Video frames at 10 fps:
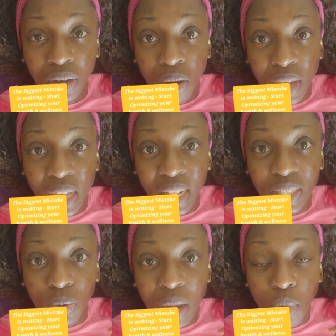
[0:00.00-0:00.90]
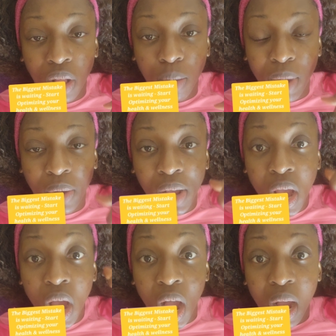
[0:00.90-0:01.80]
Okay, and that's why I'm all about
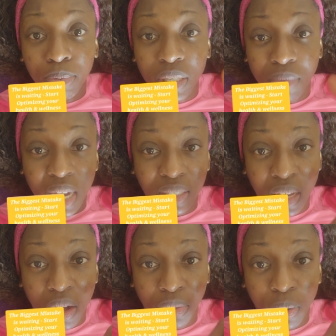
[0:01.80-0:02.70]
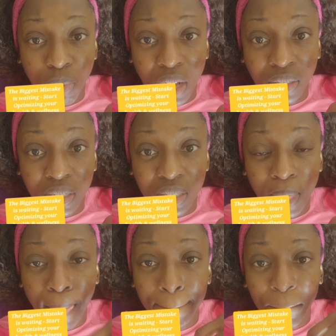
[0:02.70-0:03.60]
optimizing health and
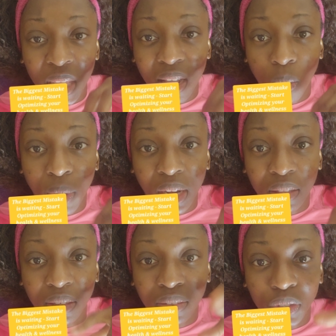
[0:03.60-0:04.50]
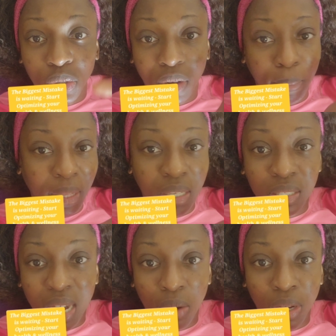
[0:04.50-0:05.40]
wellness not waiting till you're completely
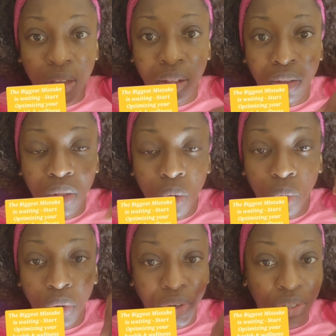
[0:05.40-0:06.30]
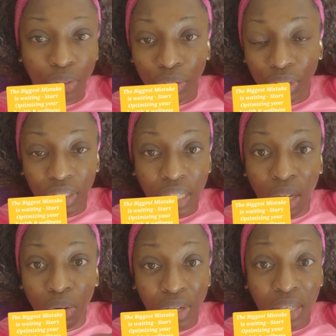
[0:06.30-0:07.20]
downhill or you're, you're
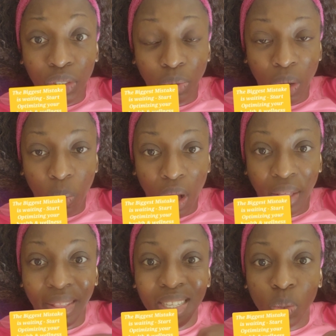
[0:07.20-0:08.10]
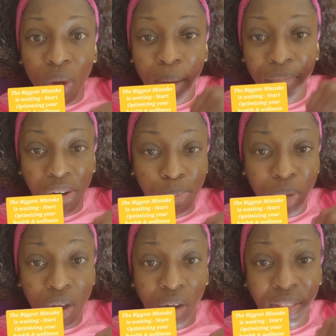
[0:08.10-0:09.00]
sick or not doing well. And that's why I'm very
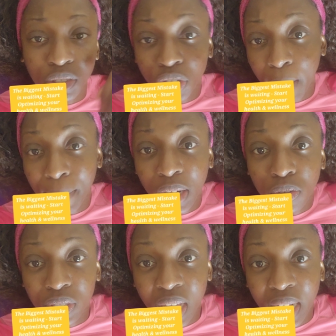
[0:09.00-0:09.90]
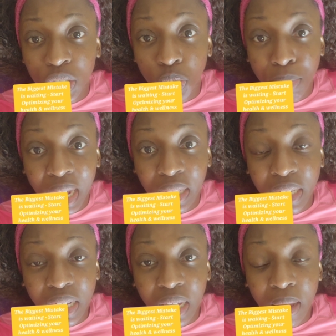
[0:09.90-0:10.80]
big on the check medical scan I do in my
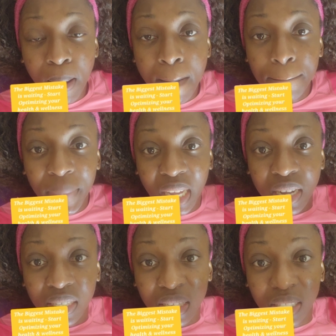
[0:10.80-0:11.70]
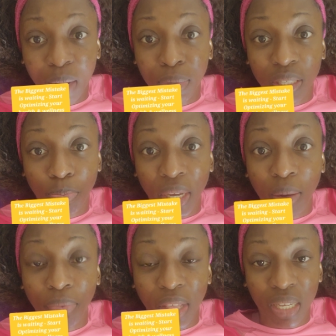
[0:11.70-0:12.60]
clinic because it's able to pick
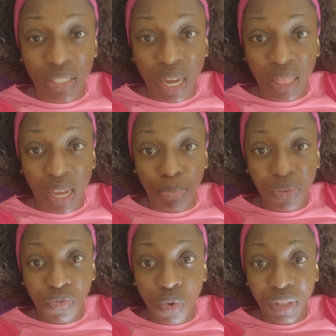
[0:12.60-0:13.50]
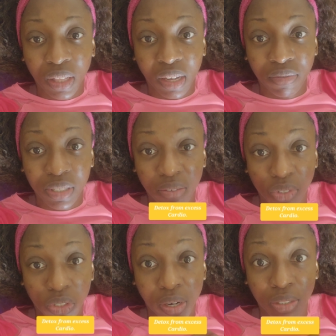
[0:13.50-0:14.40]
up things like that before the levels even
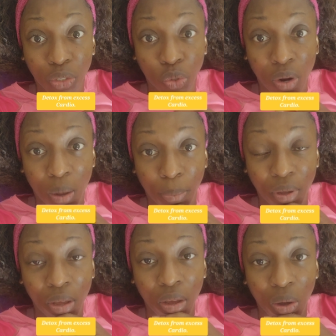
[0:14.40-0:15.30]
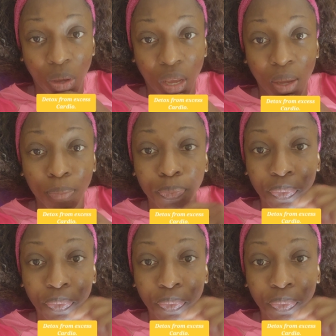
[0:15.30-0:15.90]
start to drop. Okay.